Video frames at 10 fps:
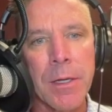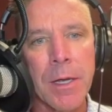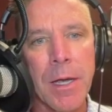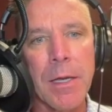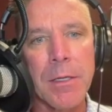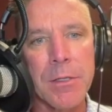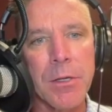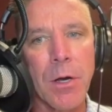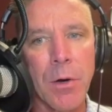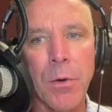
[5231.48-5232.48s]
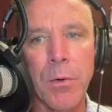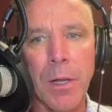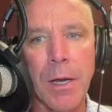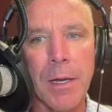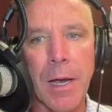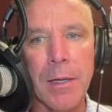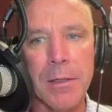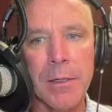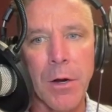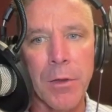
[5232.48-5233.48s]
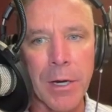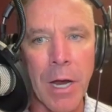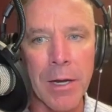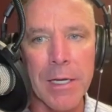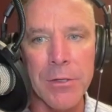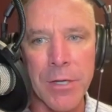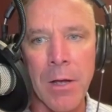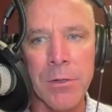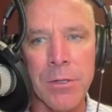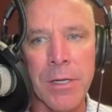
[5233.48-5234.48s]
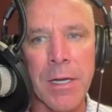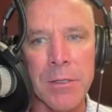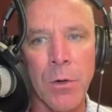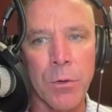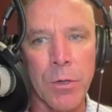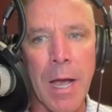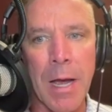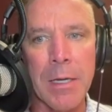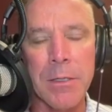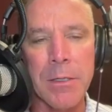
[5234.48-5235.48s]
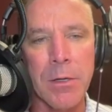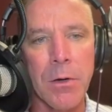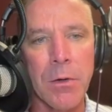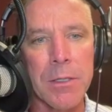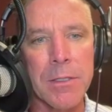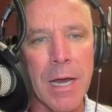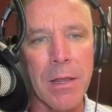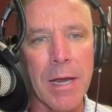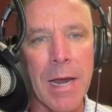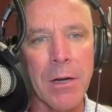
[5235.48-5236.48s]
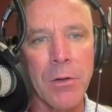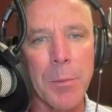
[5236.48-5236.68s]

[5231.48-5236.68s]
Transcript: And so, they're going to get challenged against older guys. So let's see how they handle it.